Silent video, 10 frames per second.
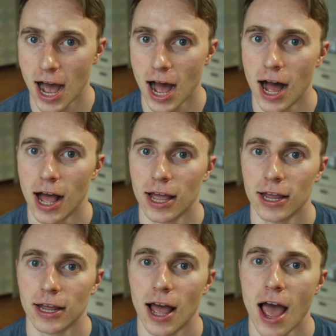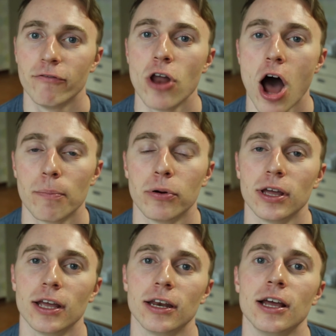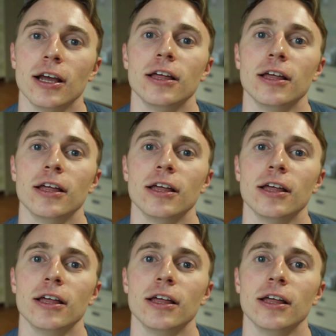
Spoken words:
I have not put in